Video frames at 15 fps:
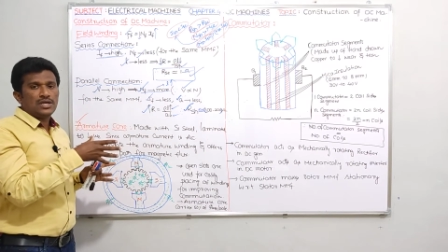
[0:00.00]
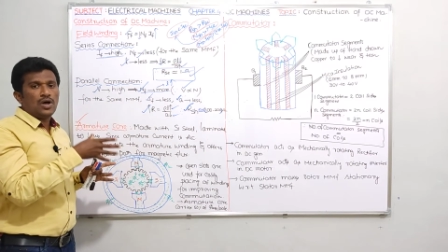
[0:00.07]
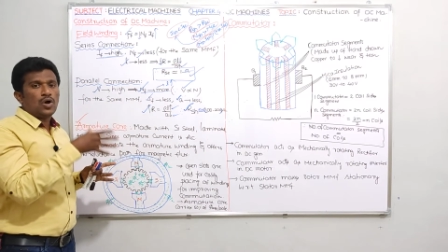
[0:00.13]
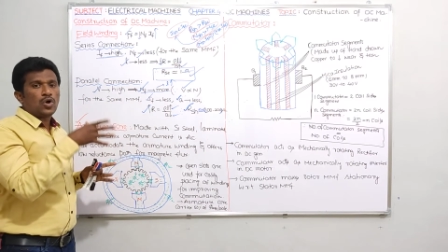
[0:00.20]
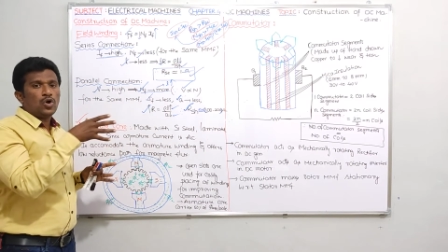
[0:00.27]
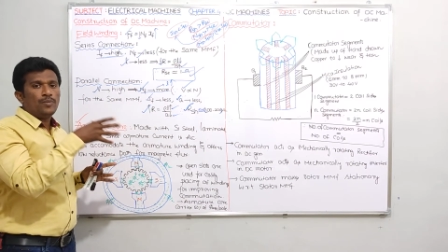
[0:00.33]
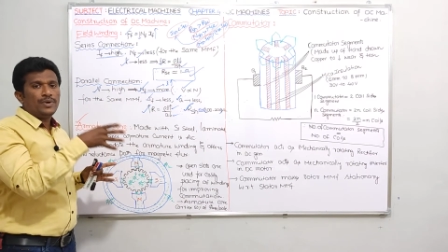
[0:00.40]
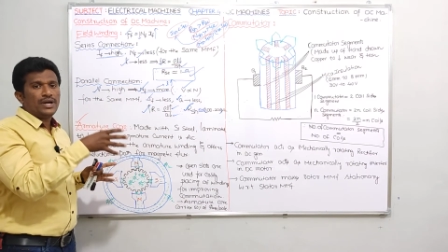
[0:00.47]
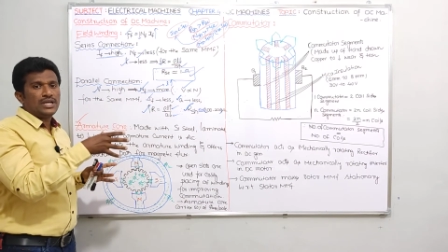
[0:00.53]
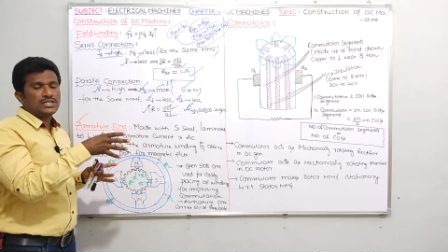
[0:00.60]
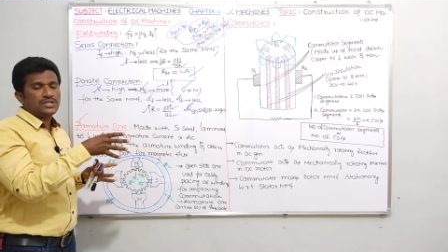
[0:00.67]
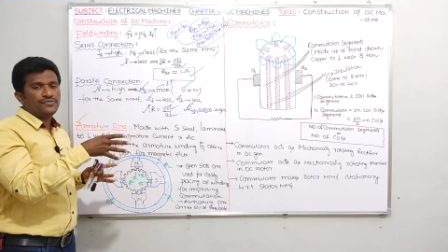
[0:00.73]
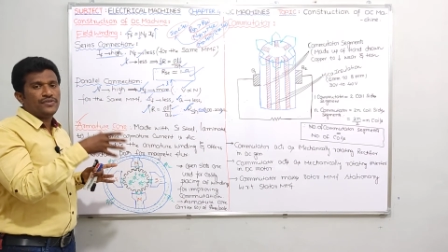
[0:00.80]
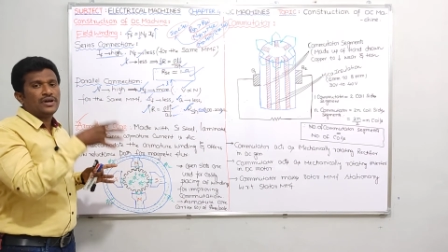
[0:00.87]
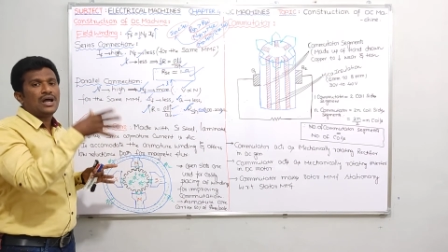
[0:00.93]

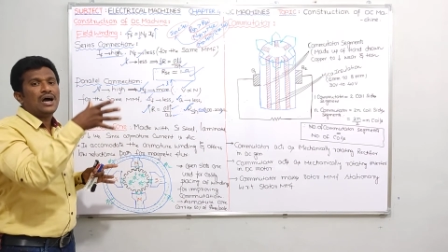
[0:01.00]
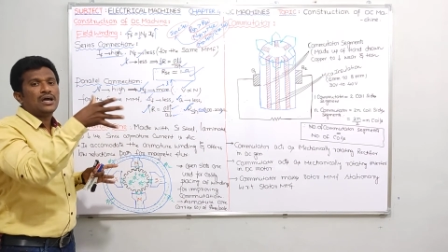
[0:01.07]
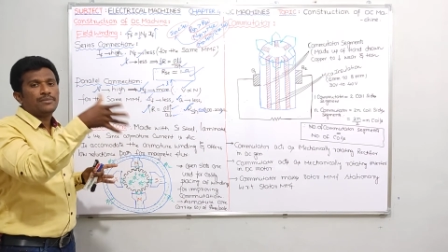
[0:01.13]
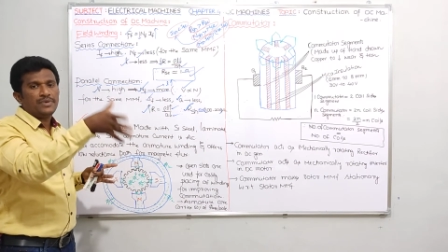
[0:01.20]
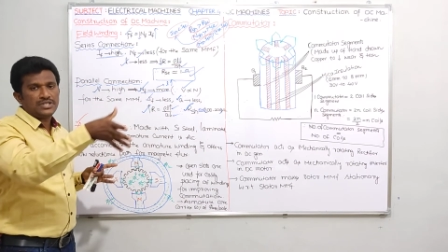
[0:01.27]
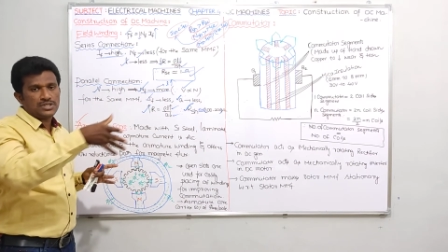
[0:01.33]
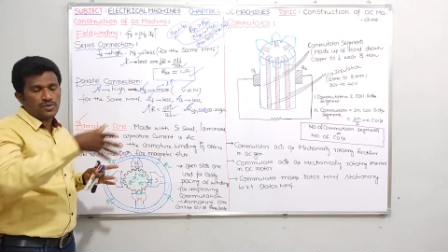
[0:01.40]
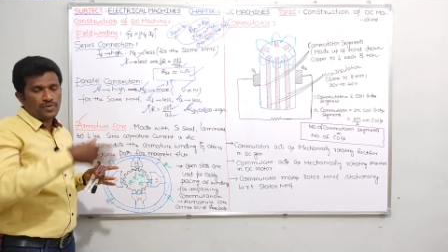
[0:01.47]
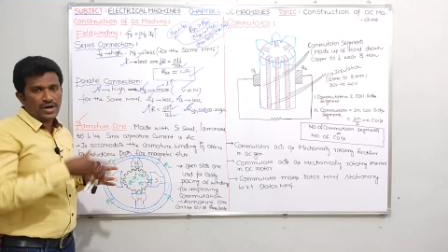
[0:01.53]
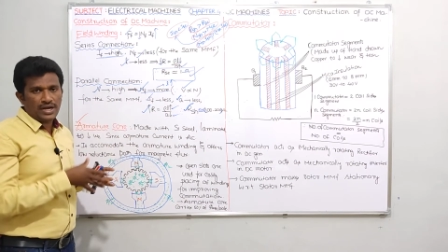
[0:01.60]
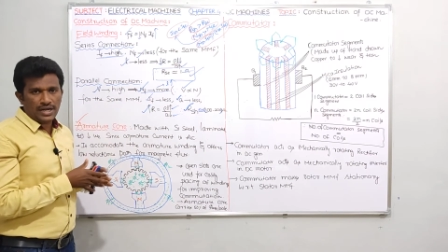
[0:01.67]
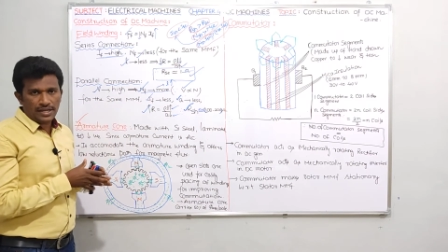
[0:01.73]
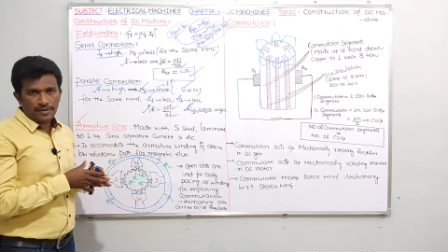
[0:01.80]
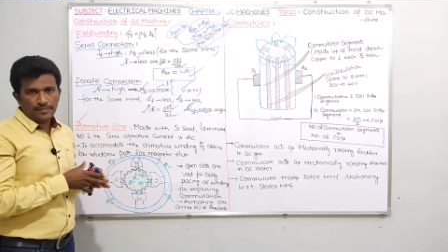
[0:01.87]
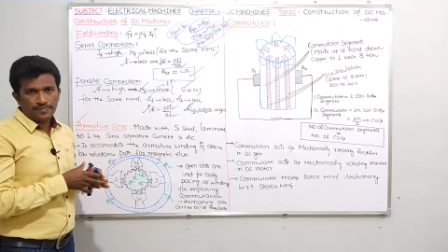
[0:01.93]
accommodation for armature
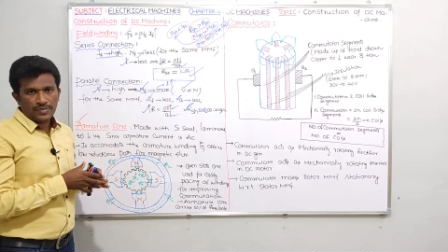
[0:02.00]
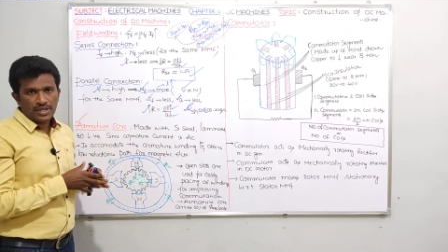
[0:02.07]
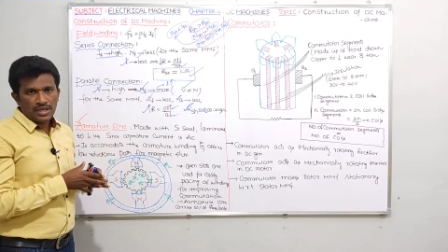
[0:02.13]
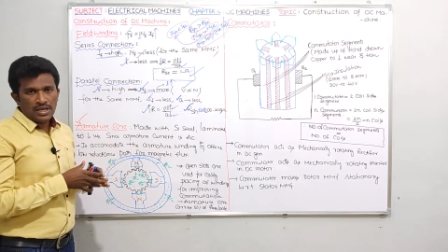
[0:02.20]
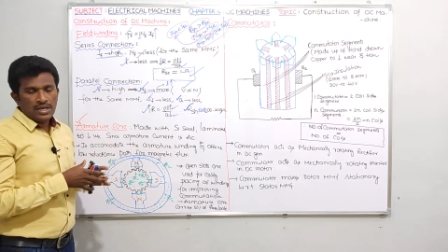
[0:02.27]
winding.